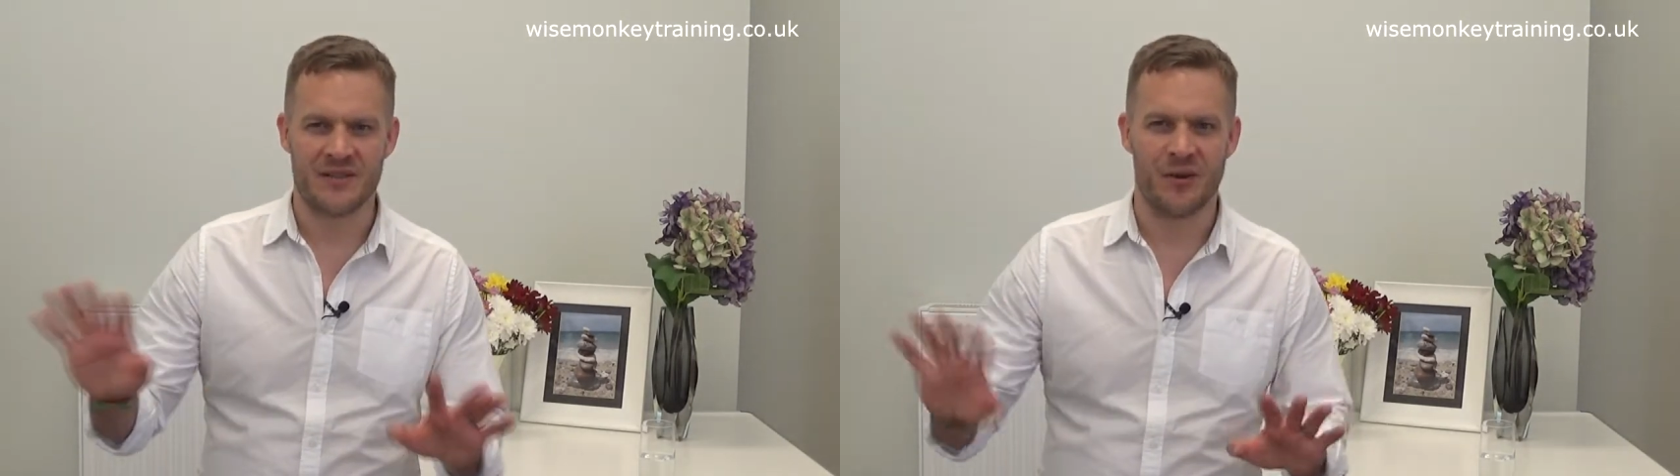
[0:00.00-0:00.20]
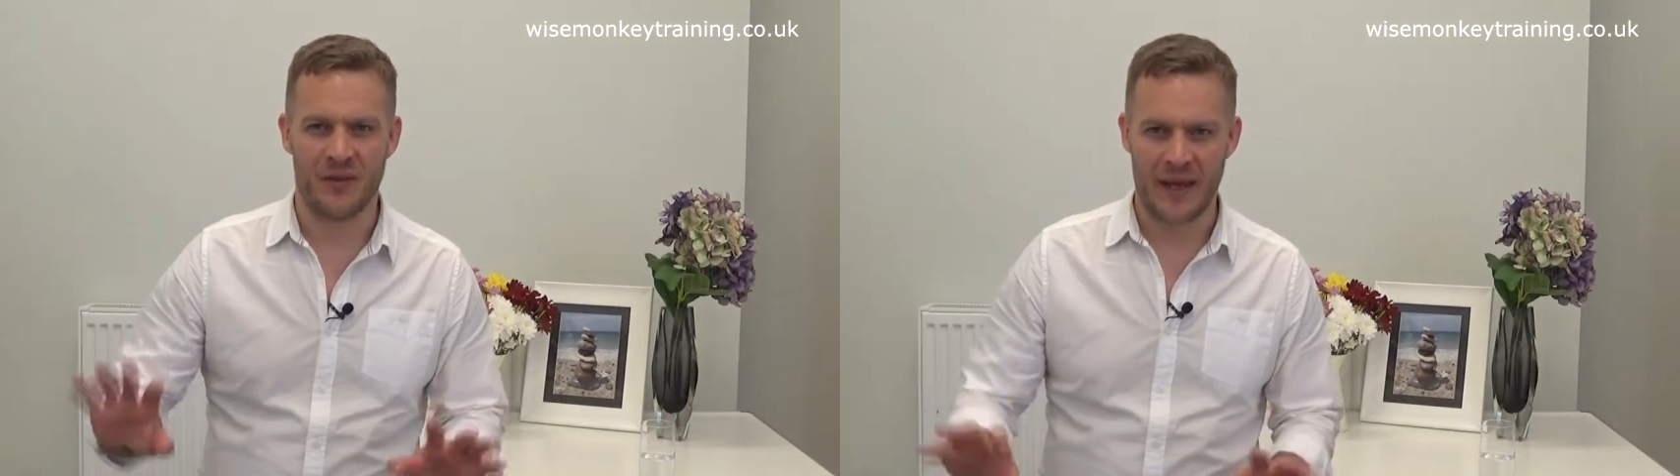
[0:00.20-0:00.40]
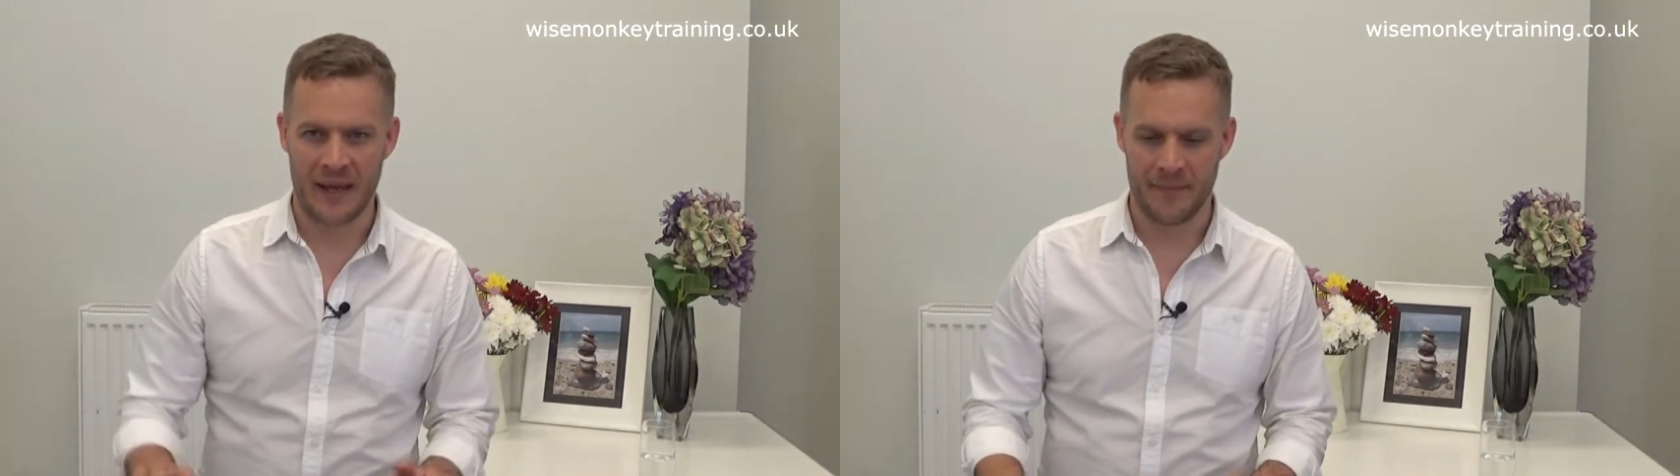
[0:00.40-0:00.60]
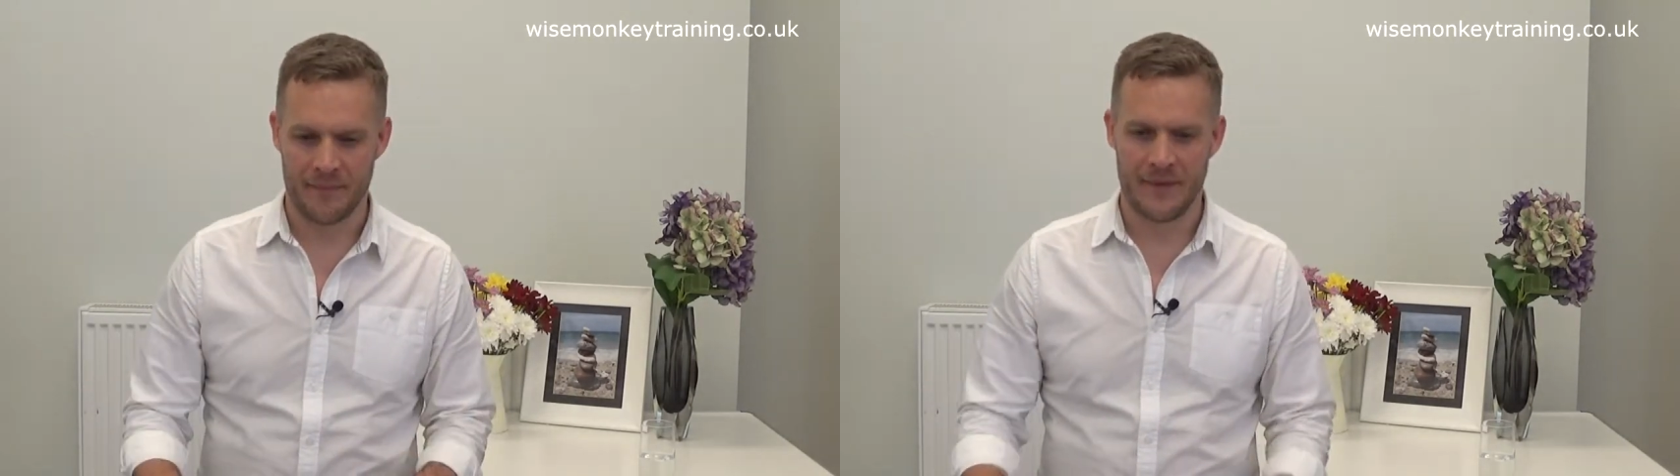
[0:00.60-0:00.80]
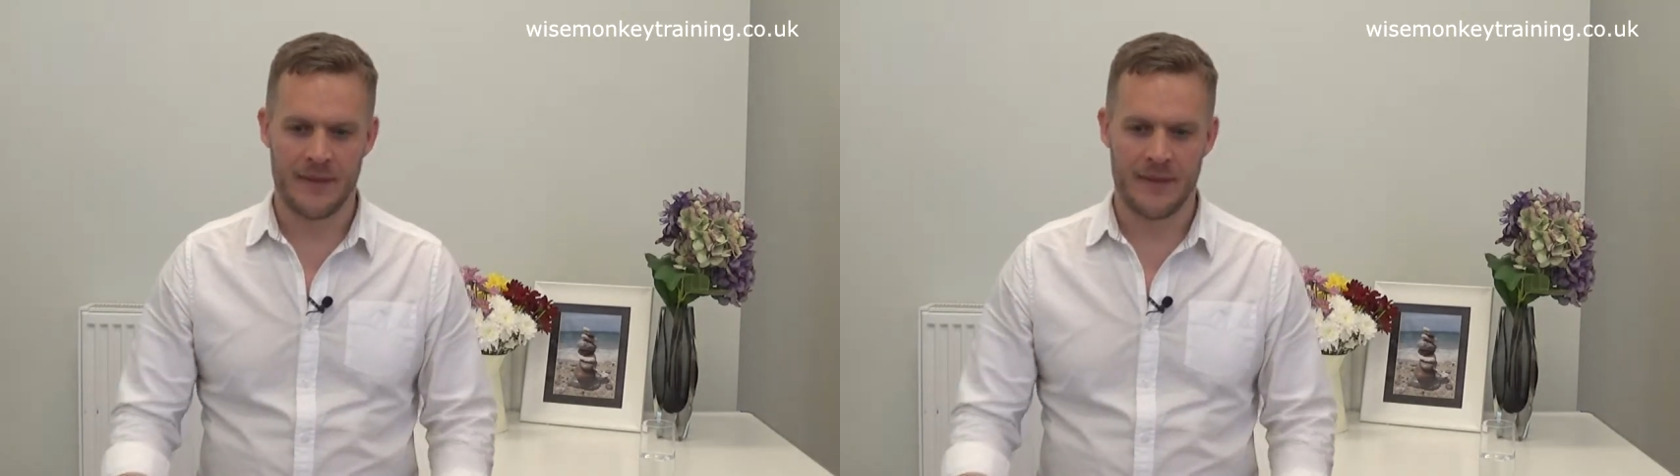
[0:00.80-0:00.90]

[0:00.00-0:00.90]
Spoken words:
it's not there.